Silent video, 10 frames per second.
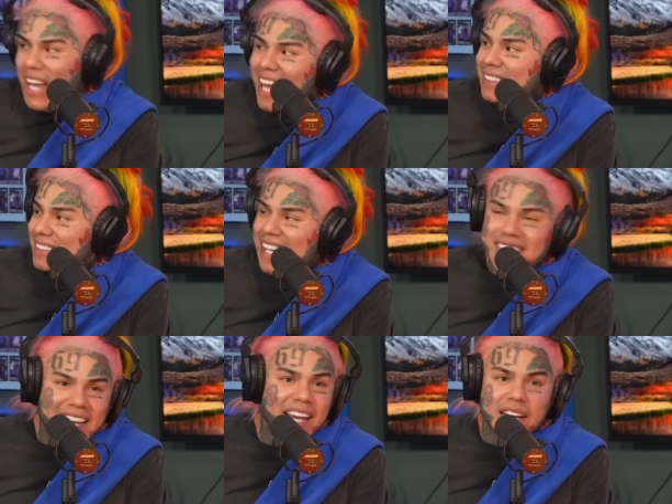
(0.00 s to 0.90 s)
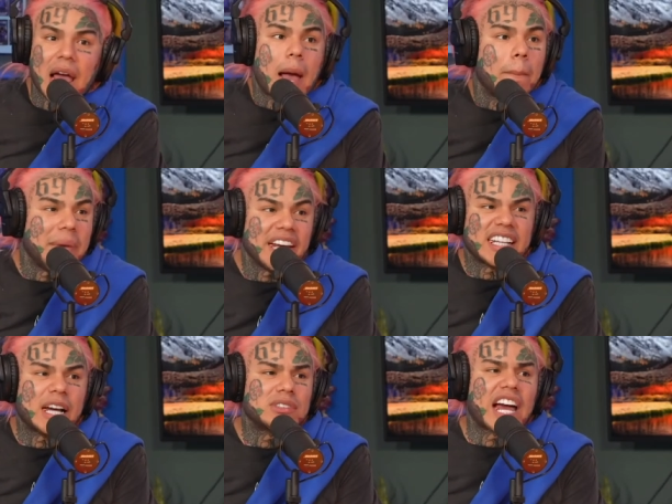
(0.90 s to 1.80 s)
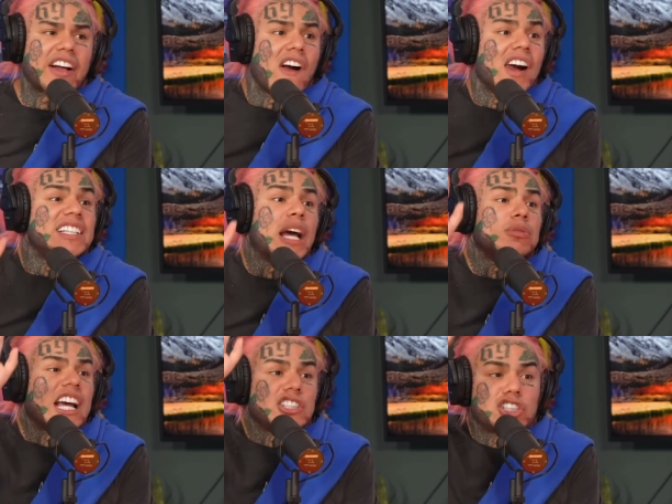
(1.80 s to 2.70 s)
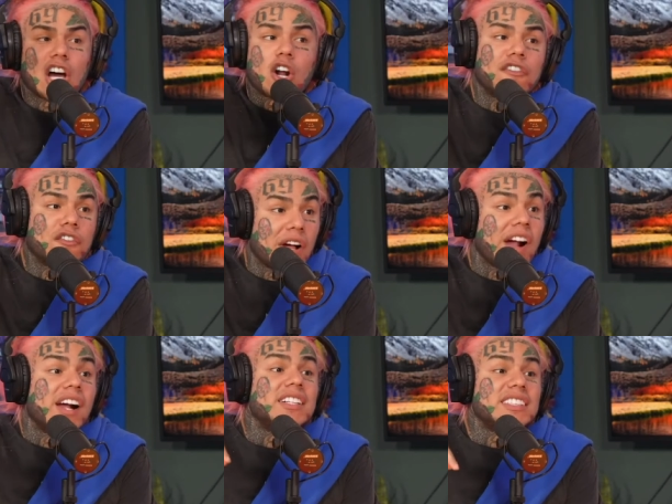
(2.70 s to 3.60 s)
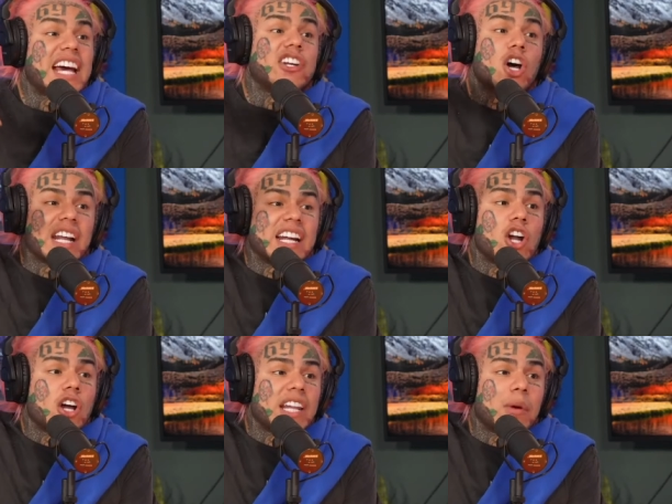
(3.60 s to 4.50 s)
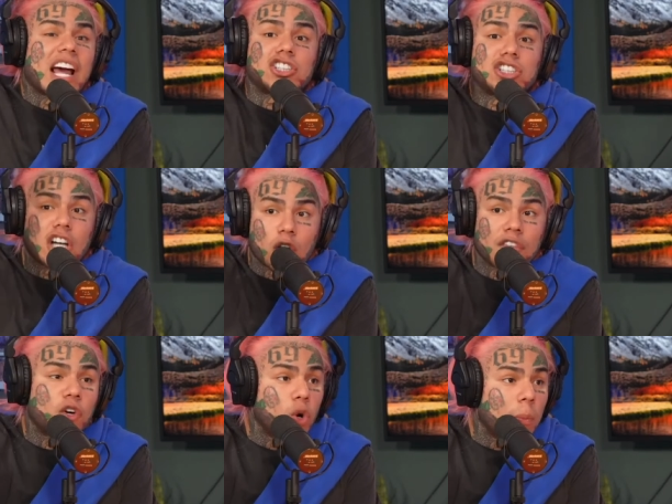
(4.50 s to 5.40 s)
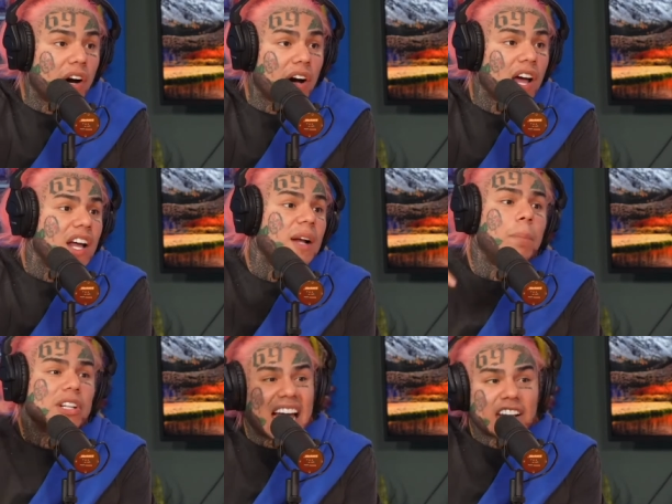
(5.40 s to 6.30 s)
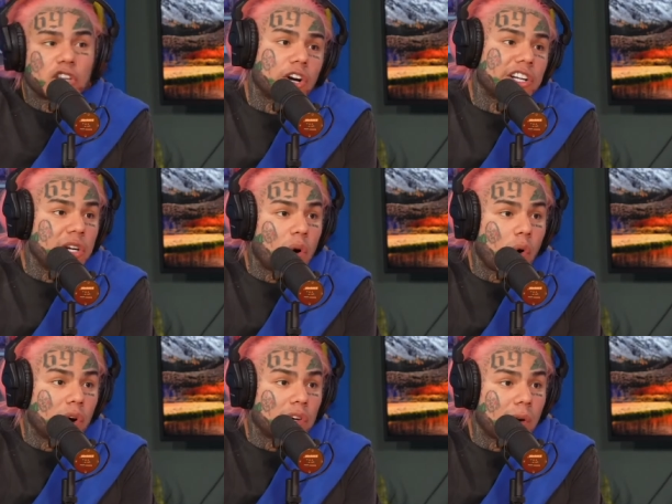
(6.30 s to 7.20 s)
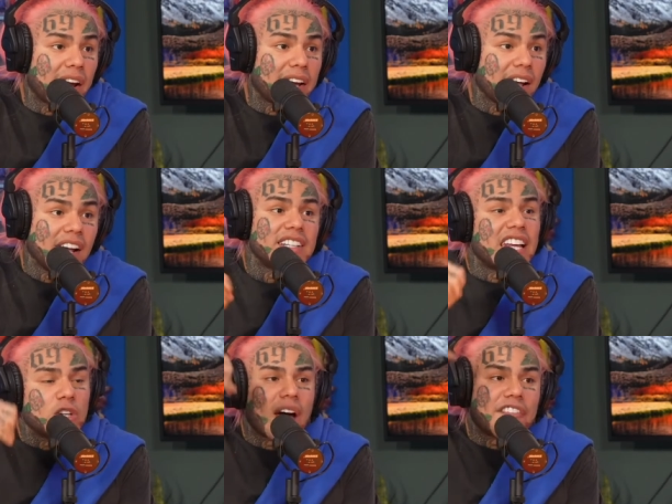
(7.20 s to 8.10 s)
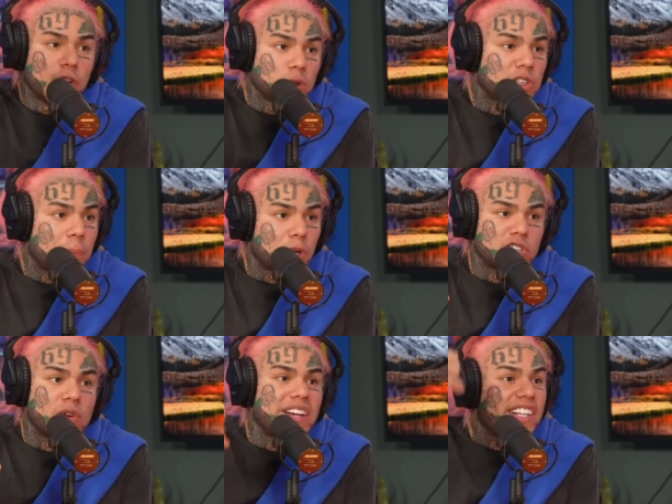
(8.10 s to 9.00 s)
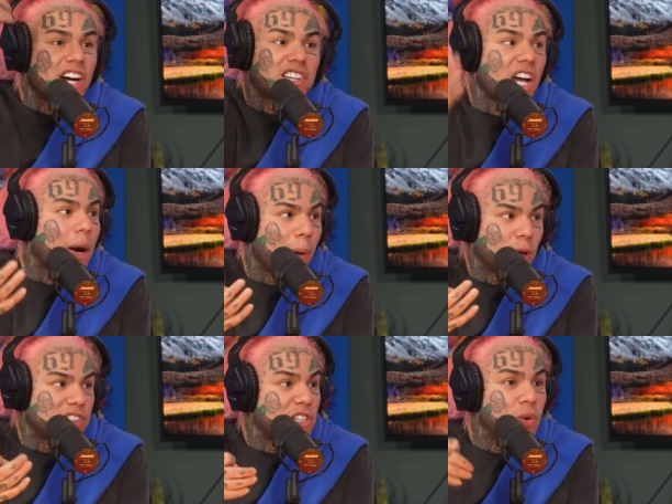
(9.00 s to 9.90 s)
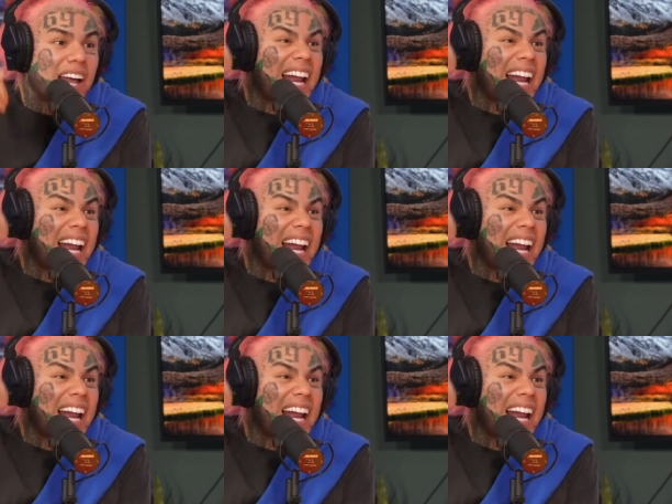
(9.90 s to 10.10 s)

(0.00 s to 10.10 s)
yes, they did. Meek, they were oh, like, oh, oh. they were oh. like, shut oh, off. Meek talked yeah, about no, it they, No, they were like, shut off, Gooba. Yeah, put that Durkee on, right? Right. Then you had Future posted, you had Young Thug posted, mm -hmm. you had